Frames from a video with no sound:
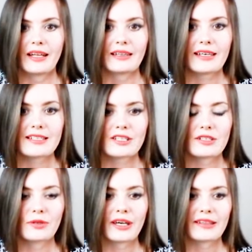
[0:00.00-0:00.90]
Let's
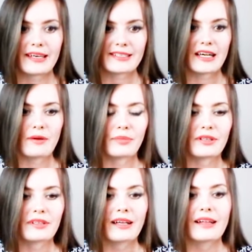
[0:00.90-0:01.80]
look at the
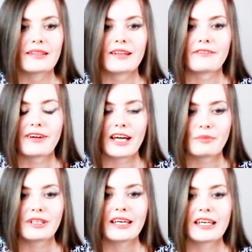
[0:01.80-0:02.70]
example. The
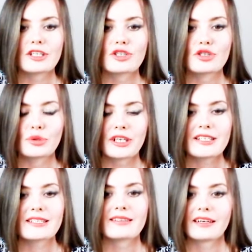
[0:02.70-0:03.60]
family
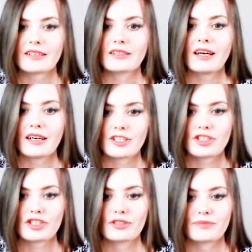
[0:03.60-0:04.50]
enjoys their
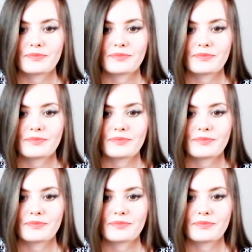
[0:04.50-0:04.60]
lunch.